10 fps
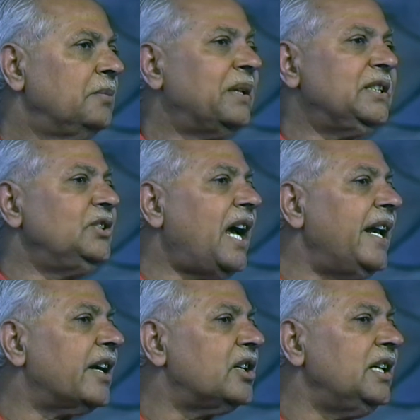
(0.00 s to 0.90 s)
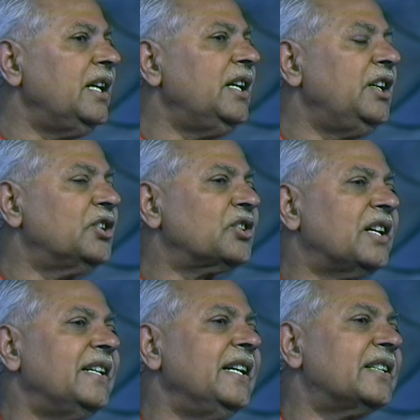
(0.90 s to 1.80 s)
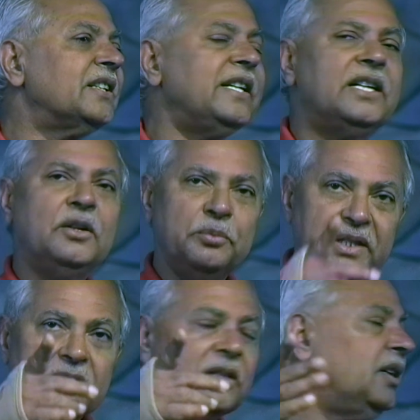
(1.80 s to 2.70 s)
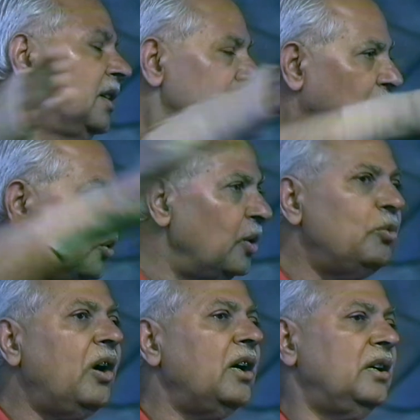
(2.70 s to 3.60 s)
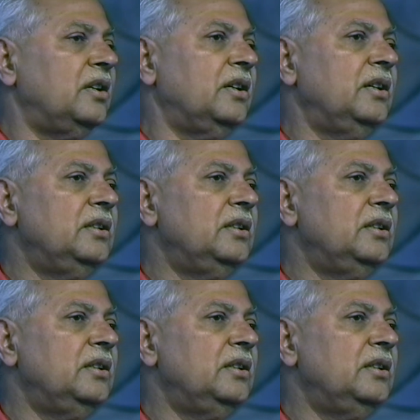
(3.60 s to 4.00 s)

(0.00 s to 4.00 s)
but indirectly he is connected with the whole world.